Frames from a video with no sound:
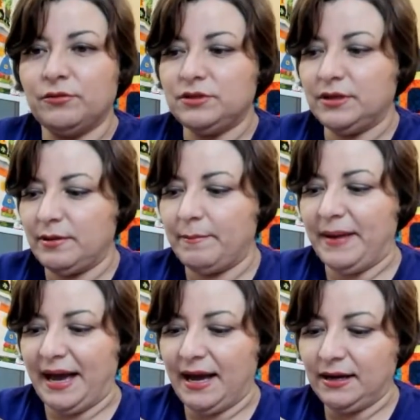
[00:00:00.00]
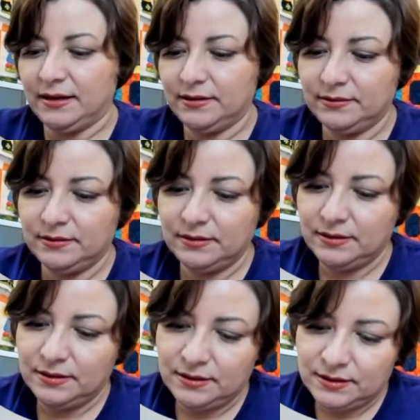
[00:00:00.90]
to the back.
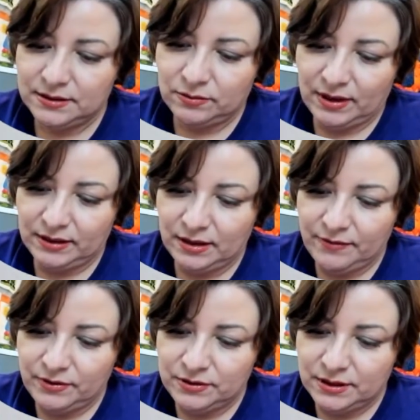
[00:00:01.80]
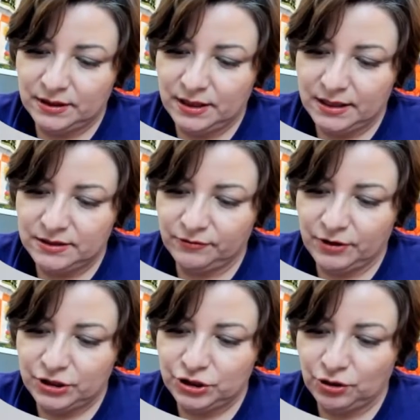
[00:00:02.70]
So I love using a nice
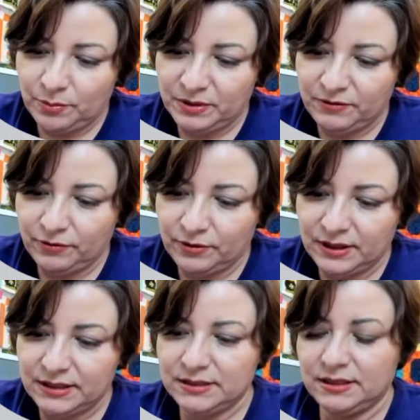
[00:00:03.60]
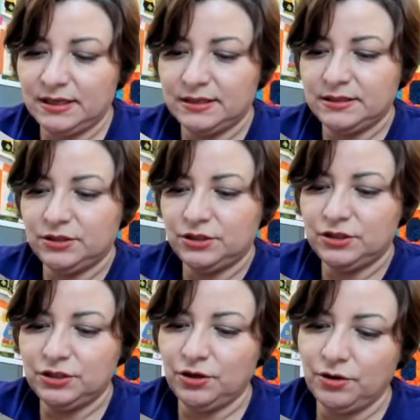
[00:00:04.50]
fresh Sharpie for these things. You
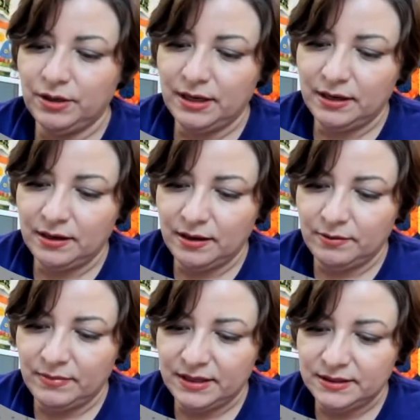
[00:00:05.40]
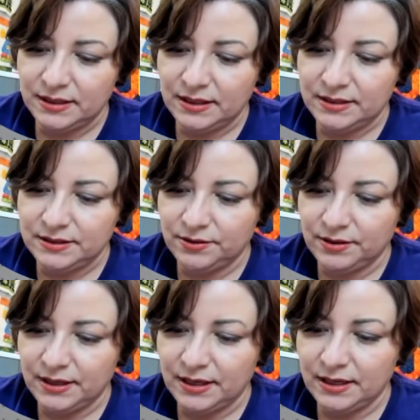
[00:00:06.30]
just turn it, it makes it easier to
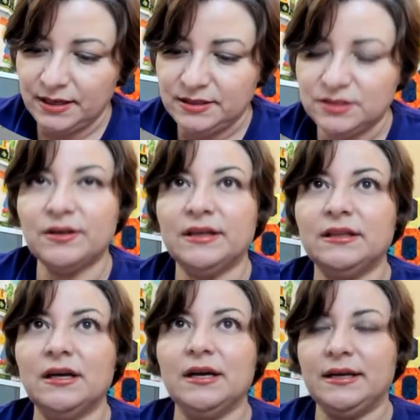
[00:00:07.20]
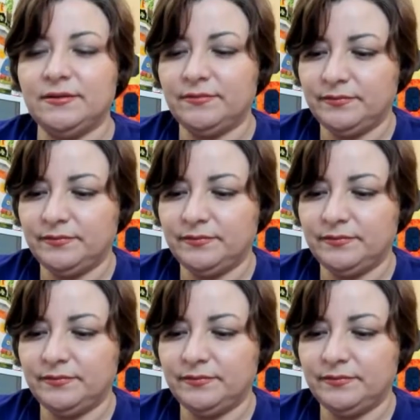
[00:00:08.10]
get a nice straight line.